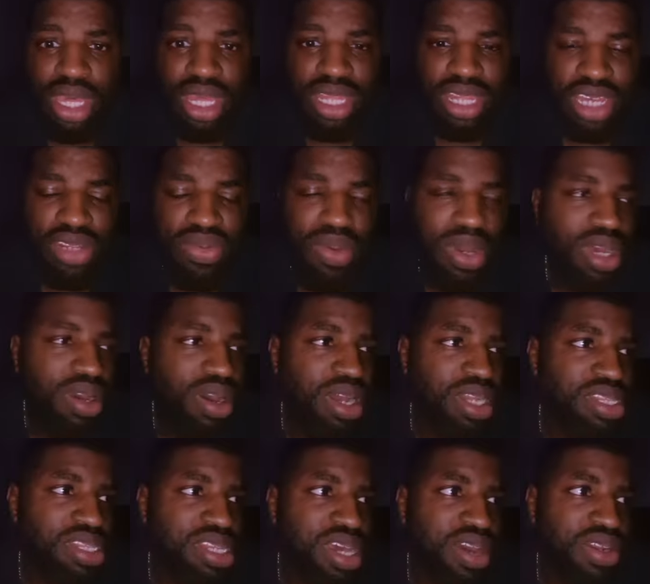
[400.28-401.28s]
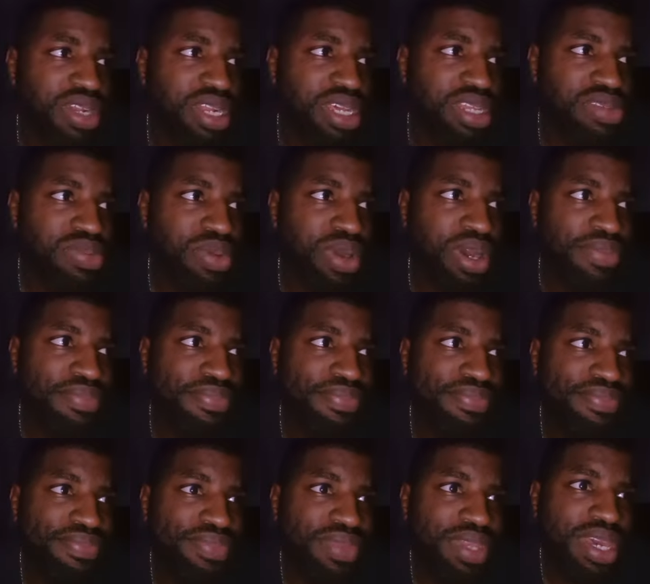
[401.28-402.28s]
That's what I got to say on this one.
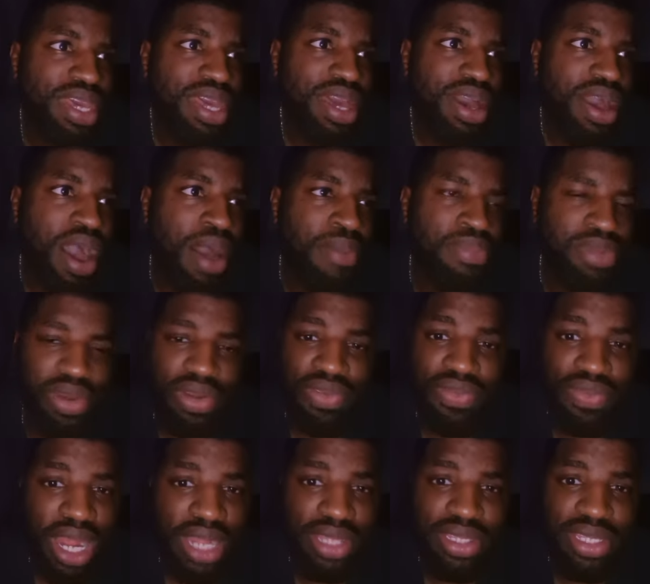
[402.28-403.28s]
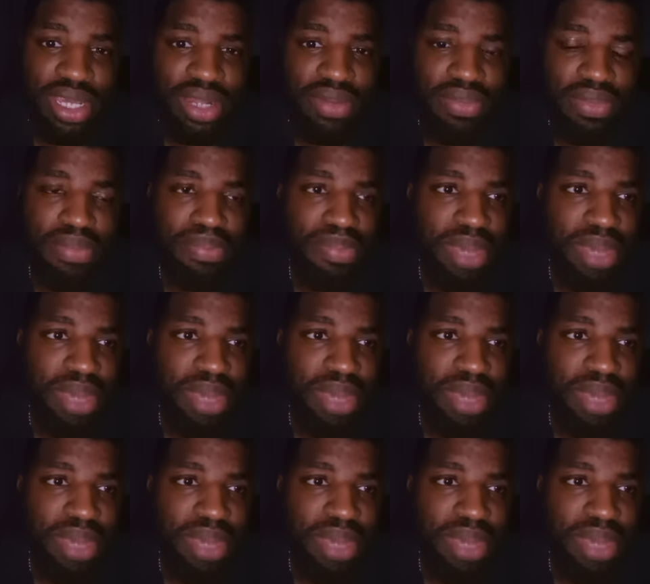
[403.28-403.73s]
I'm done ranting.